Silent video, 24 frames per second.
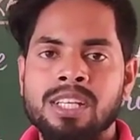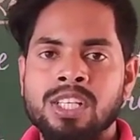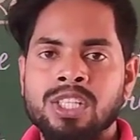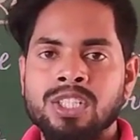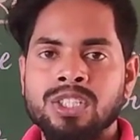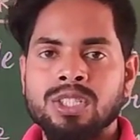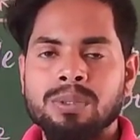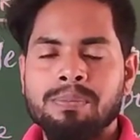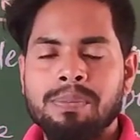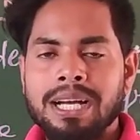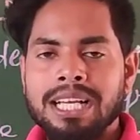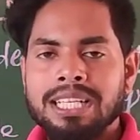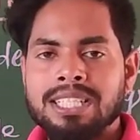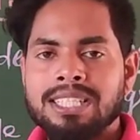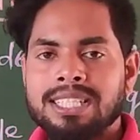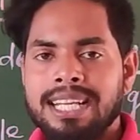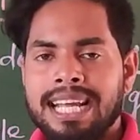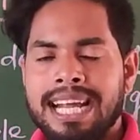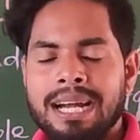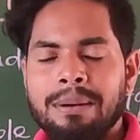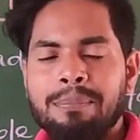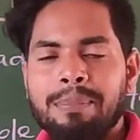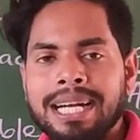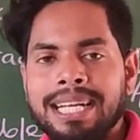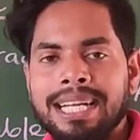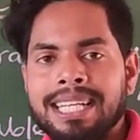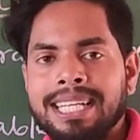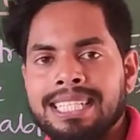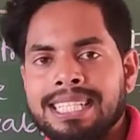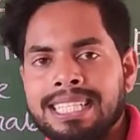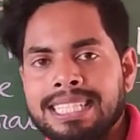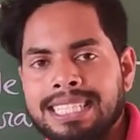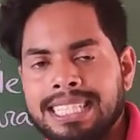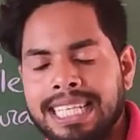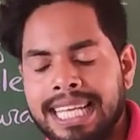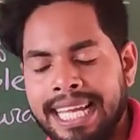So first
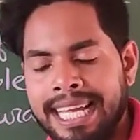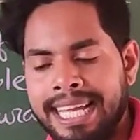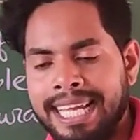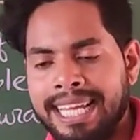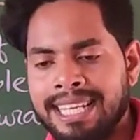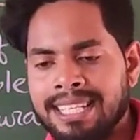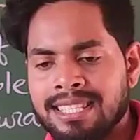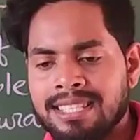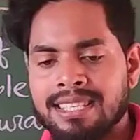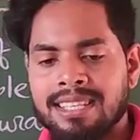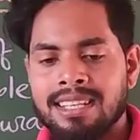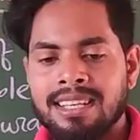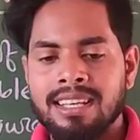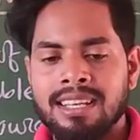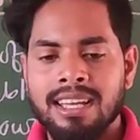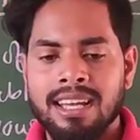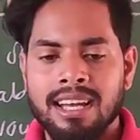advantages is